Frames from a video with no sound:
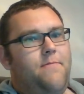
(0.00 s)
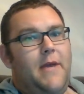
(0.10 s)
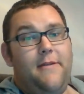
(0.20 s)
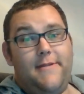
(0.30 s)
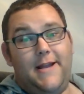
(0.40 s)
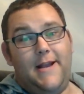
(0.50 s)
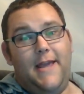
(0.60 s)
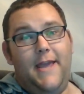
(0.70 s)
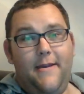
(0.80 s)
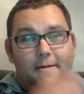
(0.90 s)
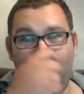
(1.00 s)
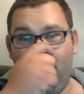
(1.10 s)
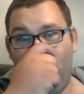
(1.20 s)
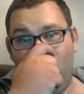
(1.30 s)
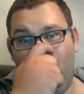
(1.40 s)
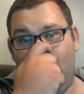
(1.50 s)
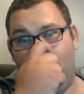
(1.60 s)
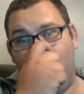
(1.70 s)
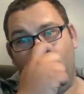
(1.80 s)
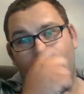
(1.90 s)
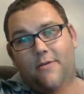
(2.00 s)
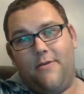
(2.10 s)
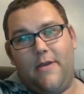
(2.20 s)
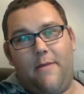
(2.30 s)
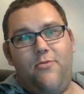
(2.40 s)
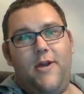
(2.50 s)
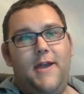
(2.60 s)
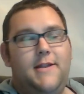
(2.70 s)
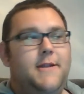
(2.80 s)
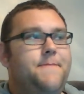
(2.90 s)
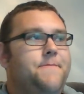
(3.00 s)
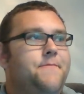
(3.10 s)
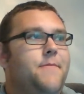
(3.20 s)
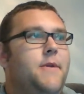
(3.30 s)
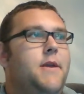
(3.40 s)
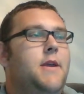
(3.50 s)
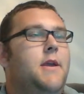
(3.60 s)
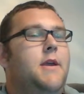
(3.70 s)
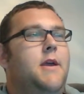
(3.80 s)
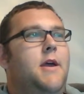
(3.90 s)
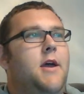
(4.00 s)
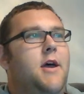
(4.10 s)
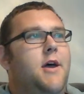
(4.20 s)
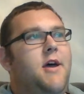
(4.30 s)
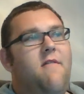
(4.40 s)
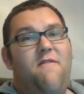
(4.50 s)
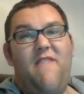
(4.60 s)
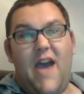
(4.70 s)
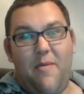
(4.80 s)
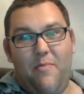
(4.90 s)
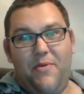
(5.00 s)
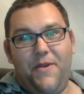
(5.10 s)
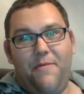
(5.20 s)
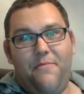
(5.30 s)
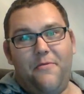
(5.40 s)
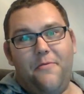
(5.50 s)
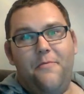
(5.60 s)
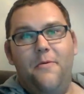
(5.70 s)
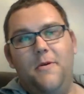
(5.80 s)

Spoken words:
Basically, I'm going to talk about the hot subject. Fat people.